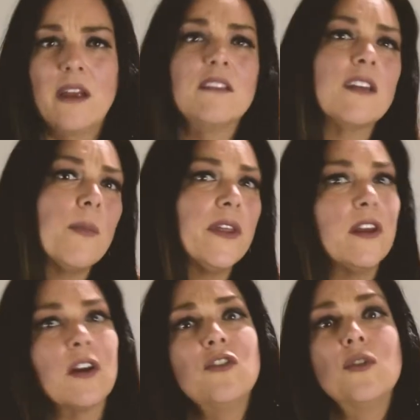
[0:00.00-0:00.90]
It's something
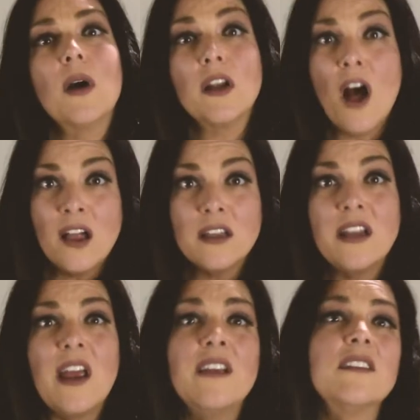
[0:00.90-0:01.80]
you can do on
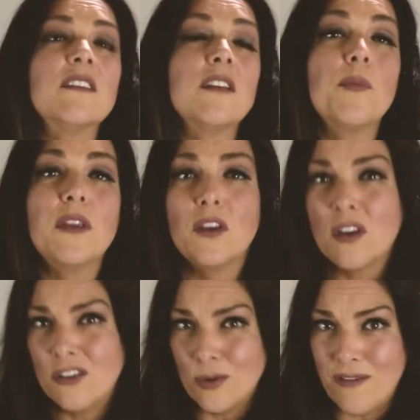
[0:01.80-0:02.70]
holidays. It's something you
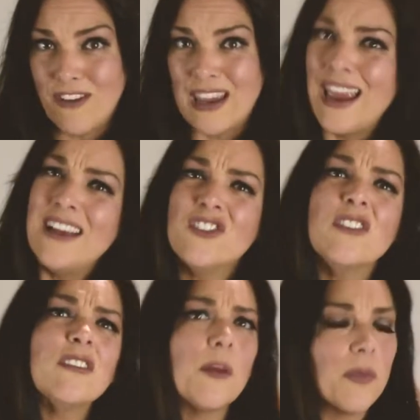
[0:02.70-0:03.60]
can do on
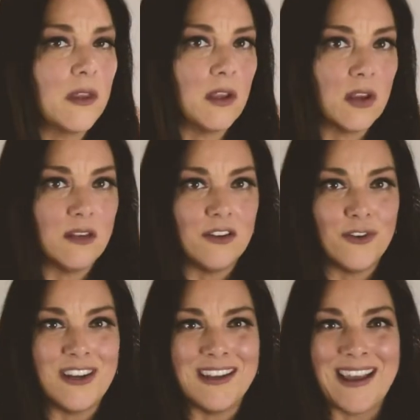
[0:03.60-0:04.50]
vacation, something you can do
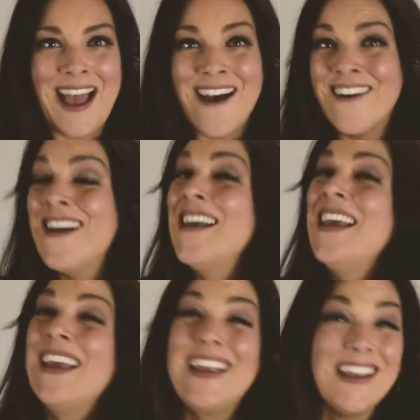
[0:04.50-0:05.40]
eating out.
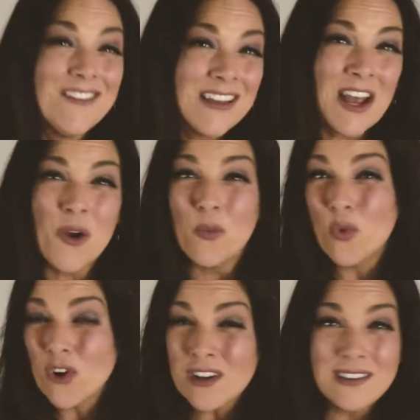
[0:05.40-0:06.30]
Even at
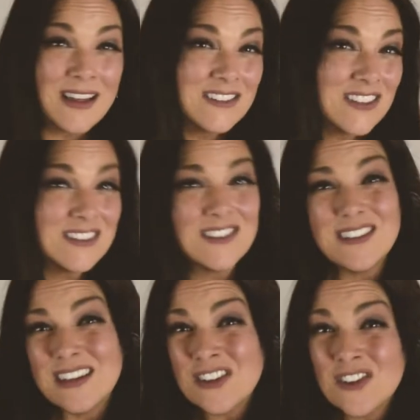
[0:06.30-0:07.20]
work lunches or
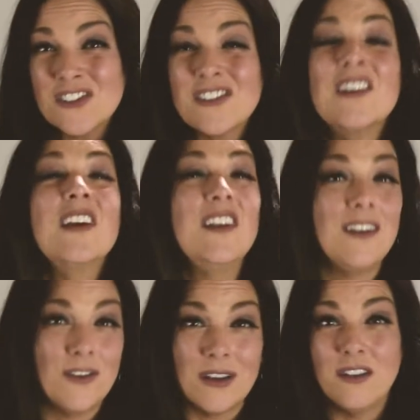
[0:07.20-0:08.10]
dinners,
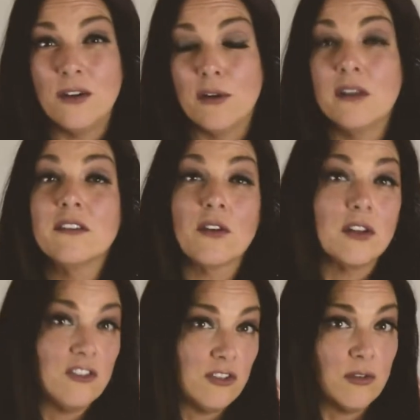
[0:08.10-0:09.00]
you can do it. So
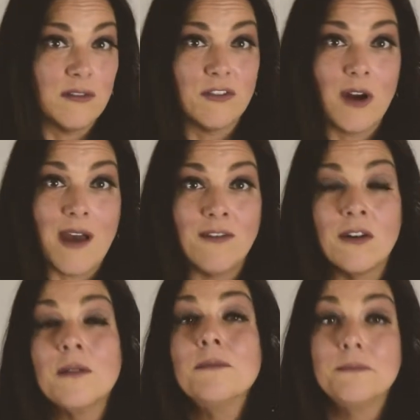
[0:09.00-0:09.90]
could you do it
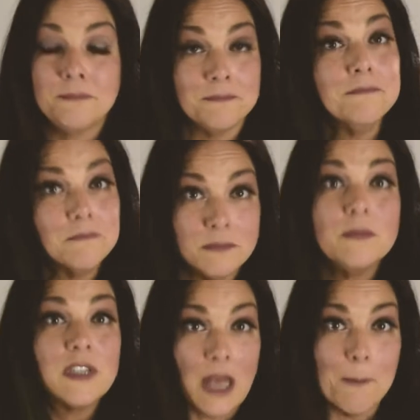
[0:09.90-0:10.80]
forever?
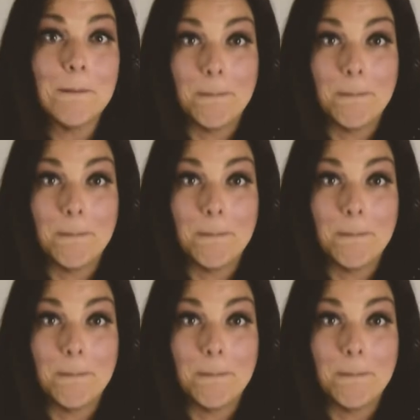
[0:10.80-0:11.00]
Yep.